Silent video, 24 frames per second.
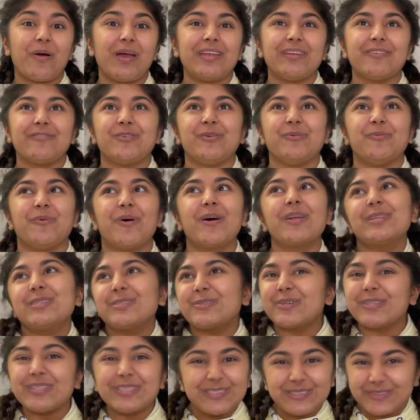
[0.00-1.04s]
And if you want to
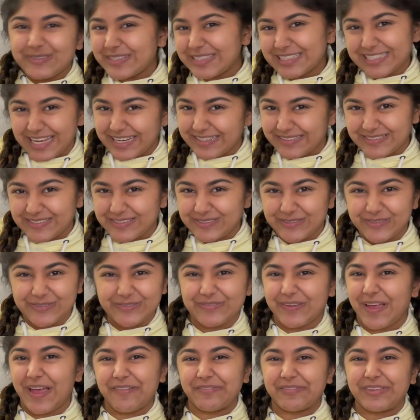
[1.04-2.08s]
join the Doing Dental School
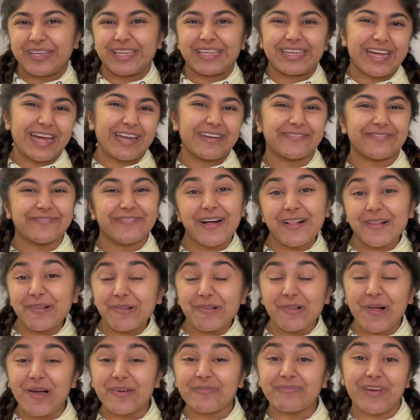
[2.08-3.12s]
family and kind of follow
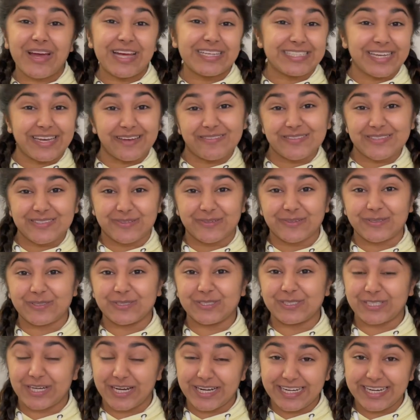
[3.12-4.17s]
along my dental school
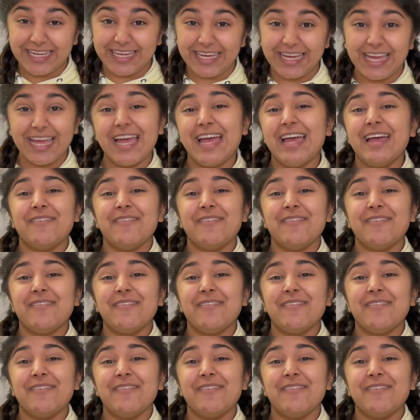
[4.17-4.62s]
journey,